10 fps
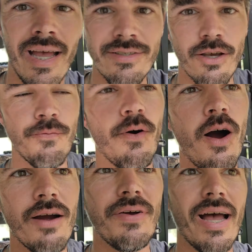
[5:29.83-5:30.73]
And so
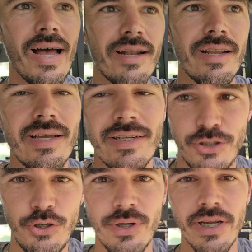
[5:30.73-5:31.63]
far, I've had, in
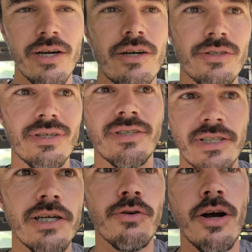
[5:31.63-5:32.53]
2 years,
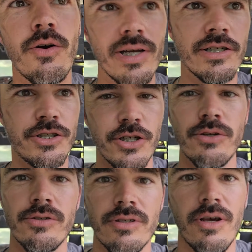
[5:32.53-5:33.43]
0
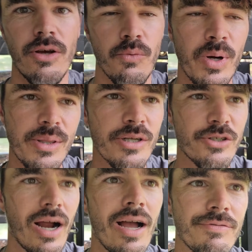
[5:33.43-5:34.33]
issues with the
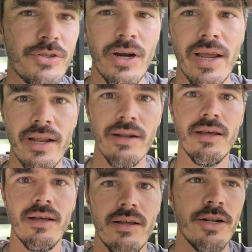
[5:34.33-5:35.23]
drivetrain.
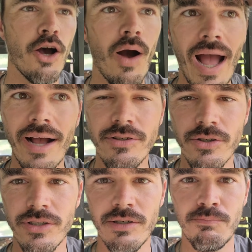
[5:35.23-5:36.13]
No
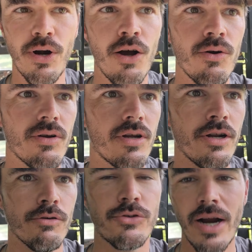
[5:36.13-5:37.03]
axles that broke,
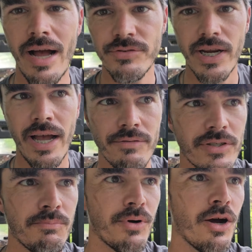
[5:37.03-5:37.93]
no drive shafts
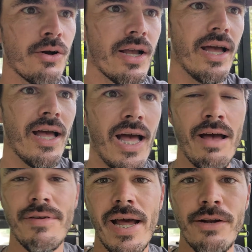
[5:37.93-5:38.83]
that broke. I
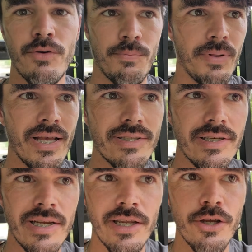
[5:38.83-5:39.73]
haven't had to replace
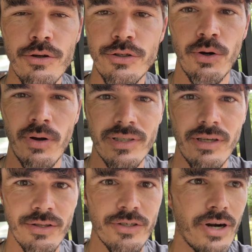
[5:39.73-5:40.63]
any U-joints
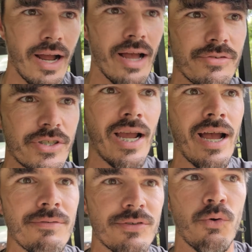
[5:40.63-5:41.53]
on the drive
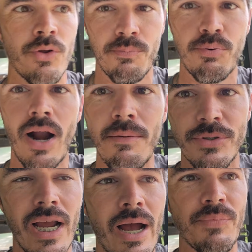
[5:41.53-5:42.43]
shafts or the prop
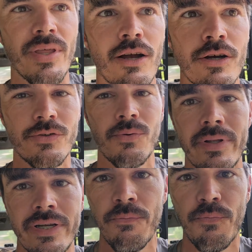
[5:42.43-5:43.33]
shaft that goes from the
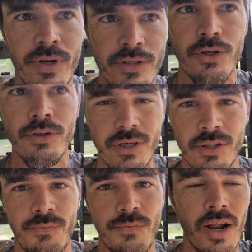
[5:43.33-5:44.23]
differential to
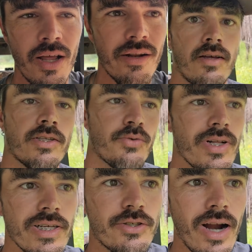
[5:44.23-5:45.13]
the front. It's
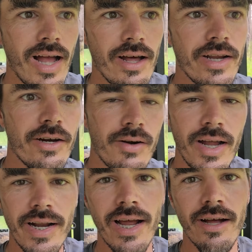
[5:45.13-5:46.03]
really dry out here right
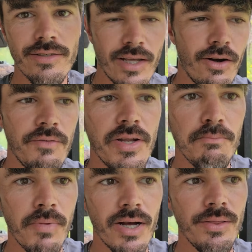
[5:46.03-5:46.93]
now, so I don't have any
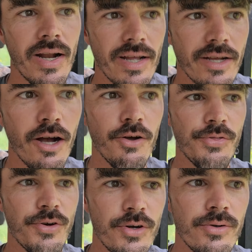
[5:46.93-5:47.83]
mud that I can go
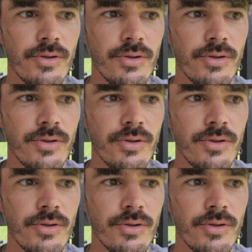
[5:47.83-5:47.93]
through.